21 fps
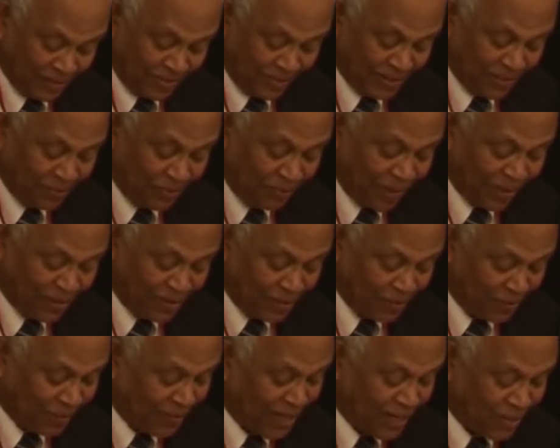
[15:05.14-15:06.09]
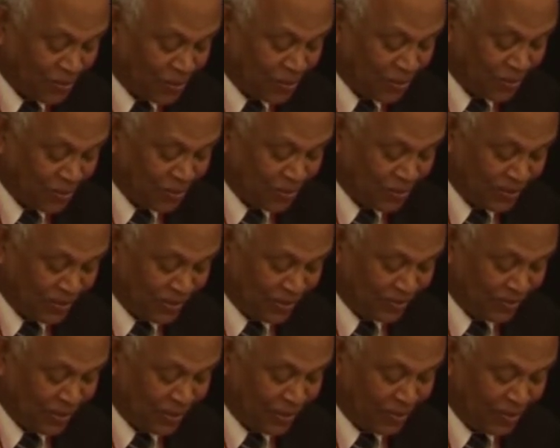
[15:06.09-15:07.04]
He's the father of grassroots
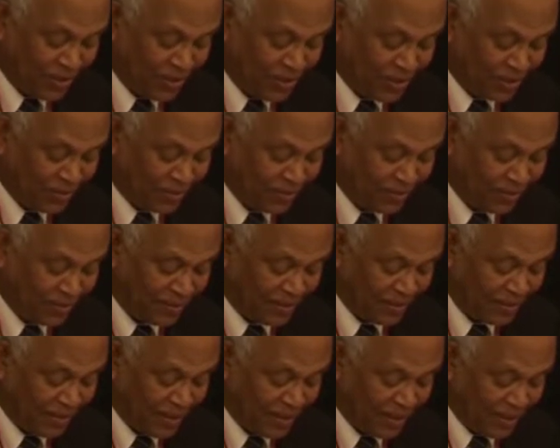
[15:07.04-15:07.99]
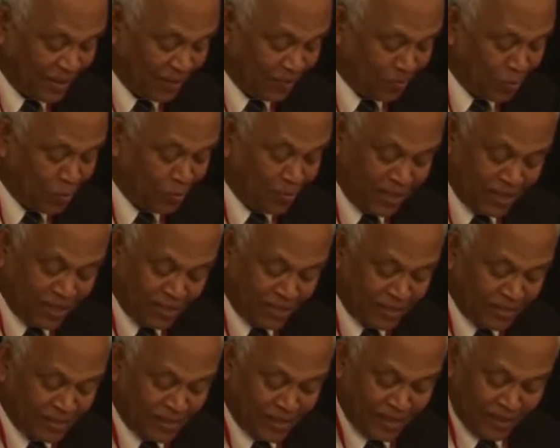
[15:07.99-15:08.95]
innovation movement in
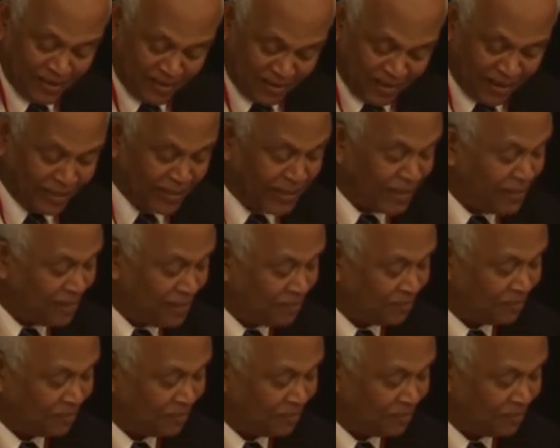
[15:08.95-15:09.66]
India. Anil.